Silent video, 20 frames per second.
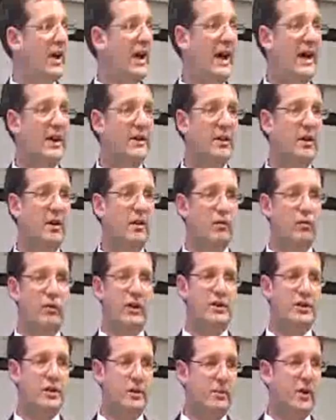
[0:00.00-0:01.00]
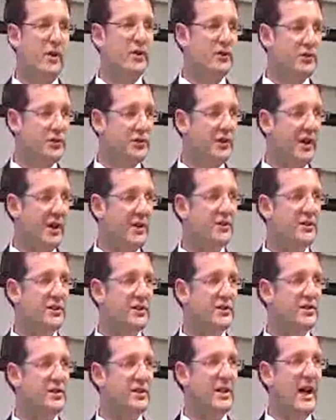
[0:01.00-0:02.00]
to look at richer model
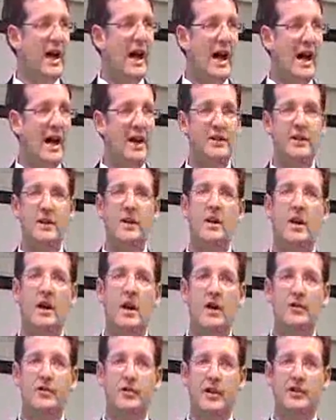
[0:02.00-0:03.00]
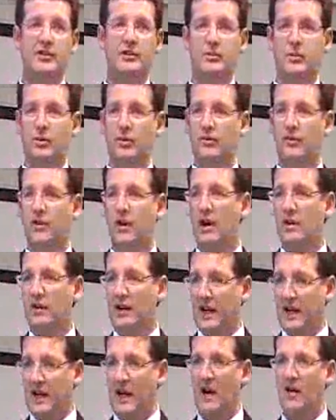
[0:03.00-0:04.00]
structures that aren't addressable
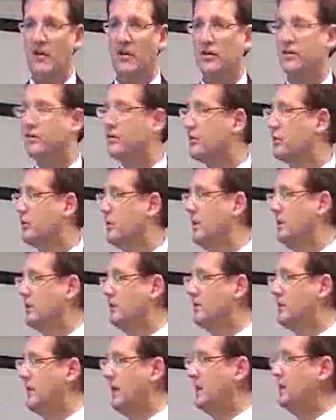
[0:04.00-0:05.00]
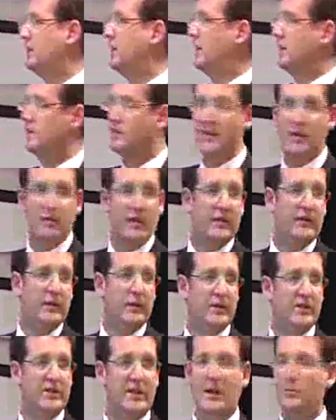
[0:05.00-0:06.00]
via our current suite of techniques. And
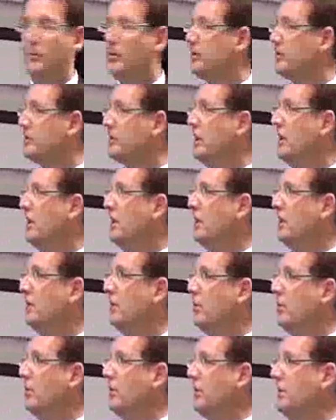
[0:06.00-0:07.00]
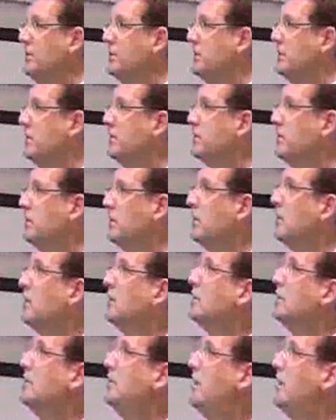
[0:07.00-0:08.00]
I'll give you examples of all these in the
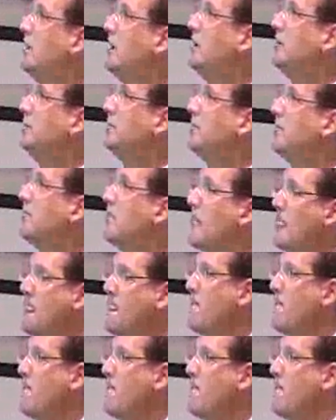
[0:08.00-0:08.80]
talk to follow.